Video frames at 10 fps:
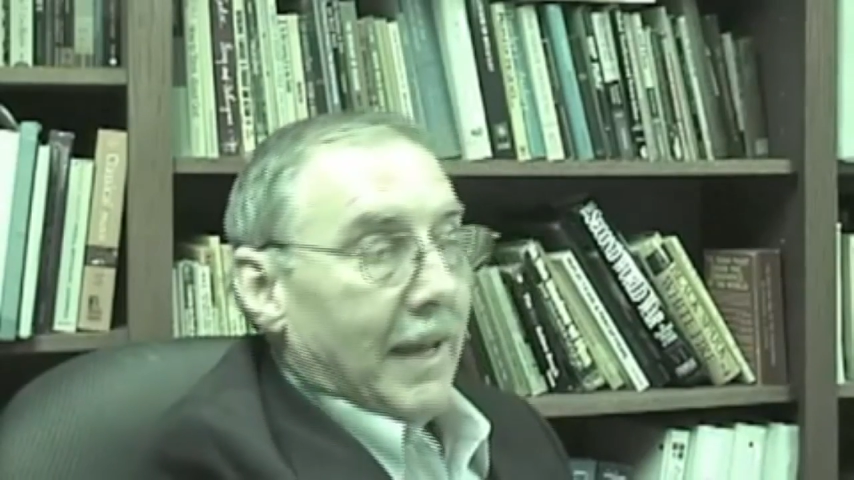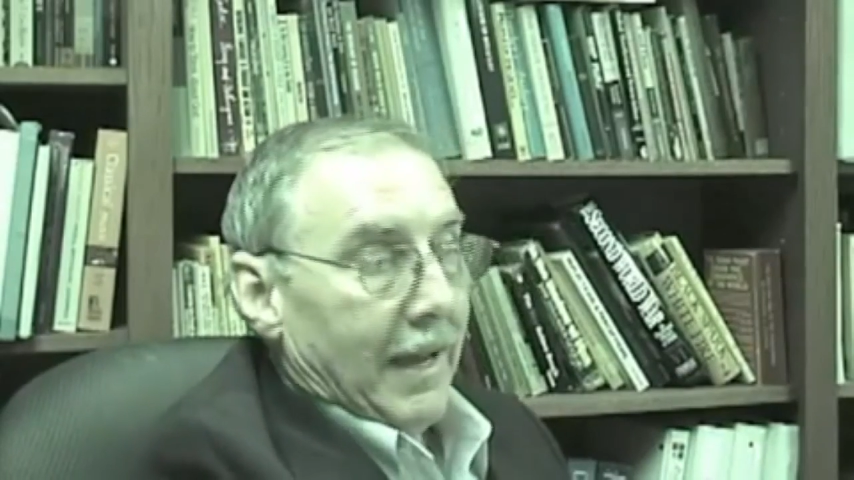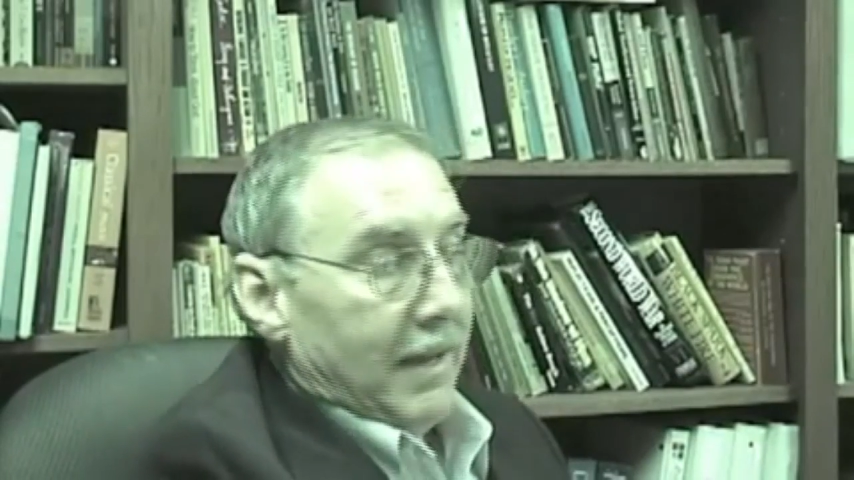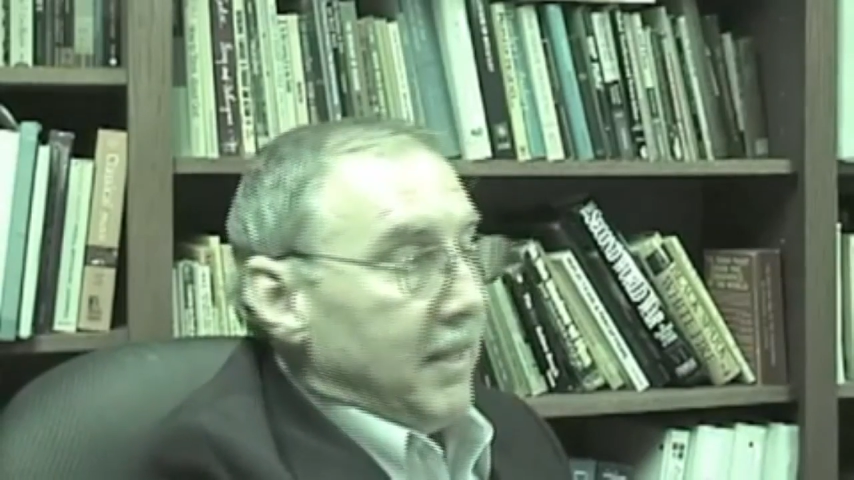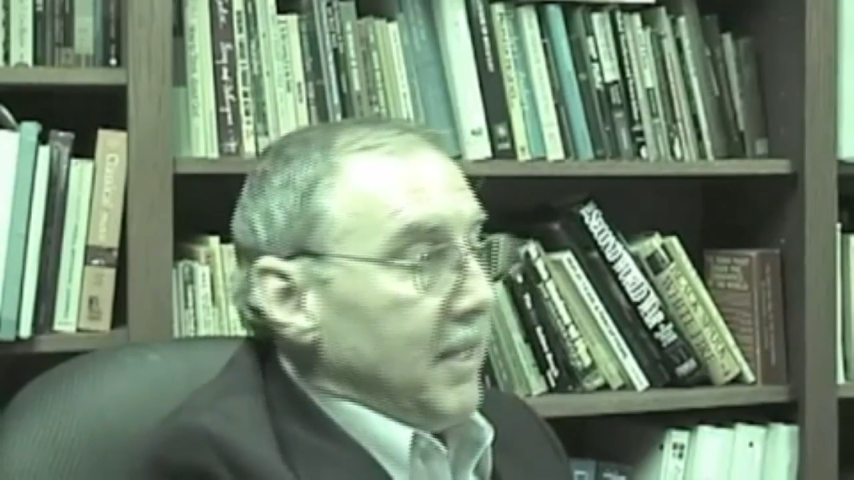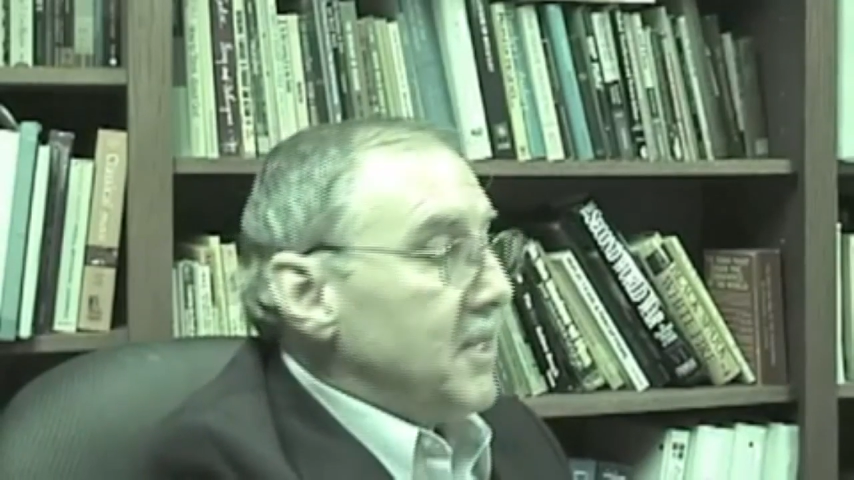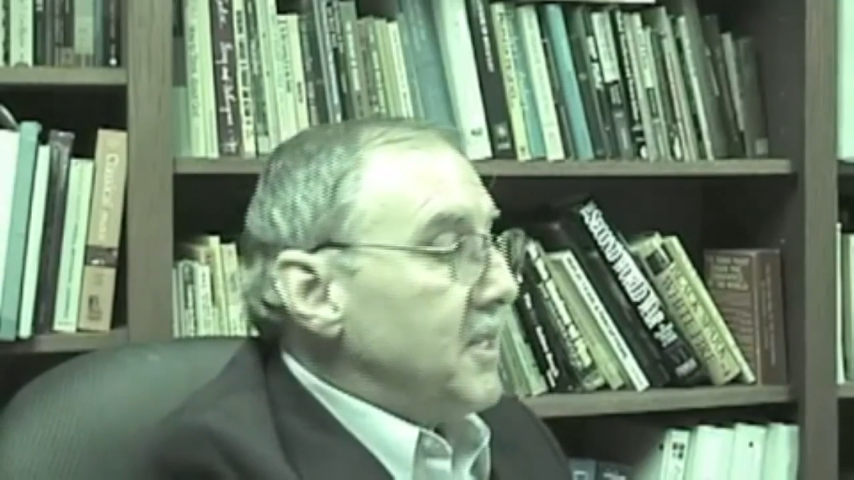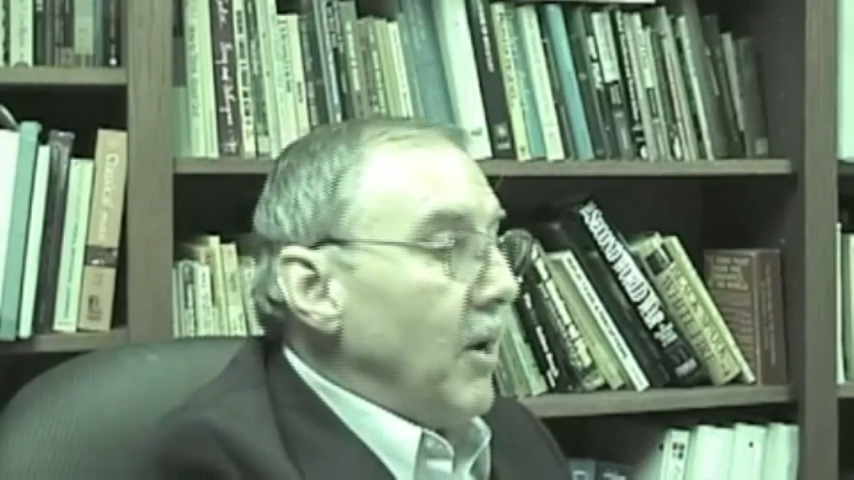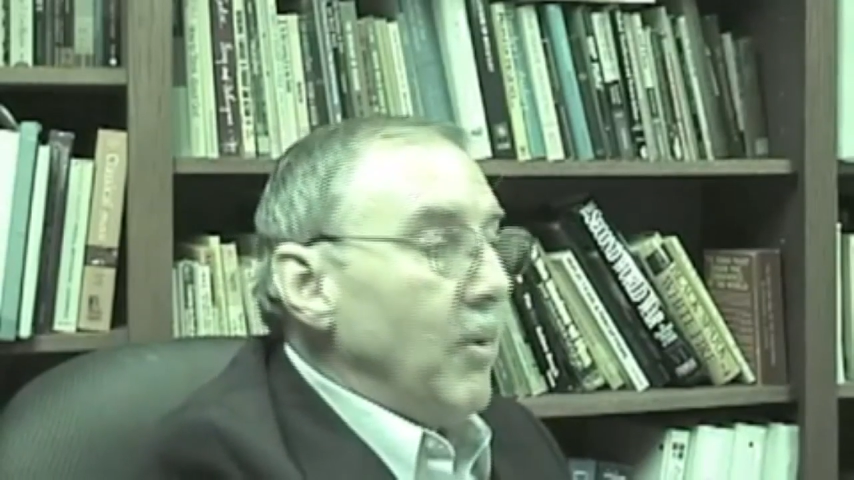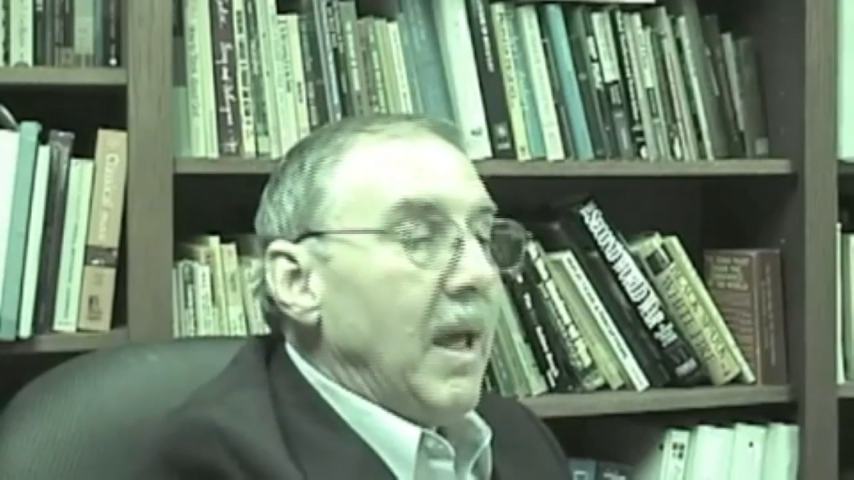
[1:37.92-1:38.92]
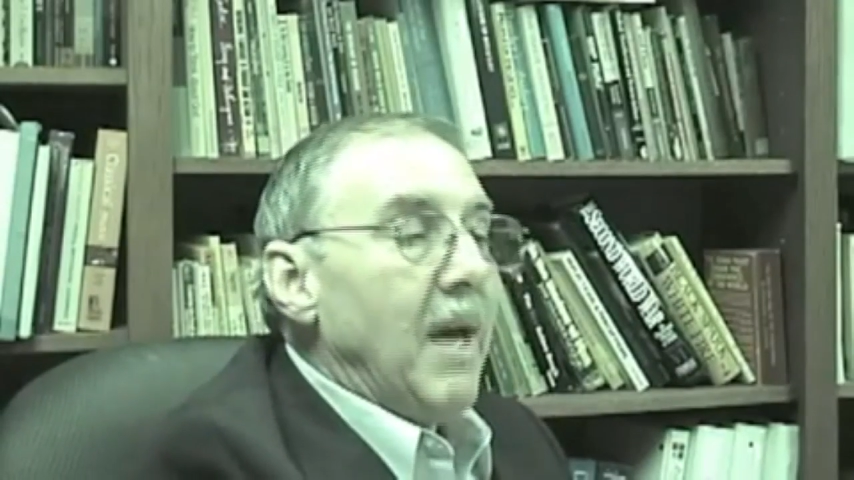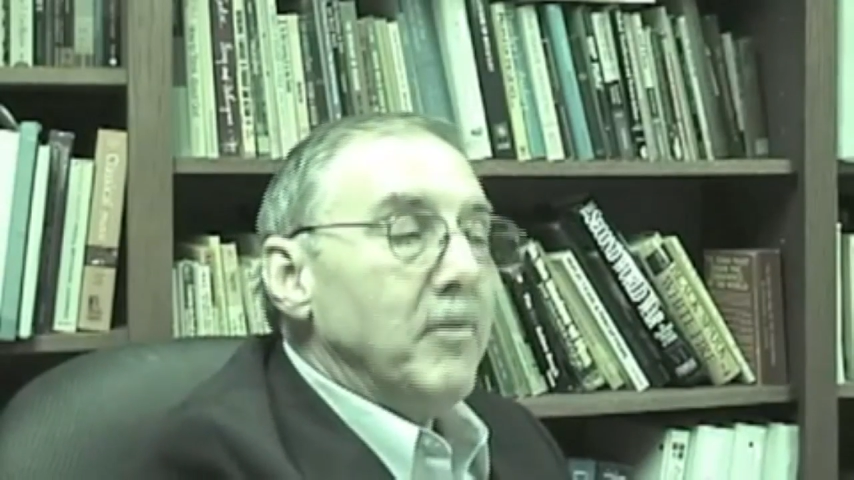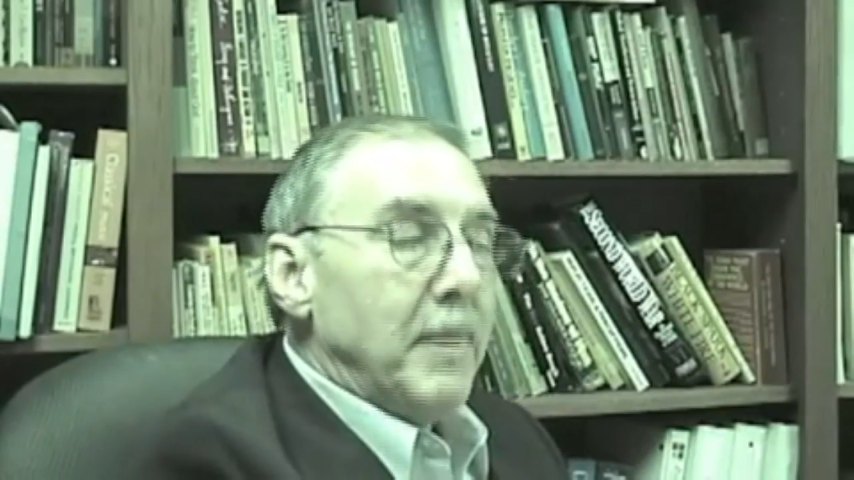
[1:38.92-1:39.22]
atheists don't have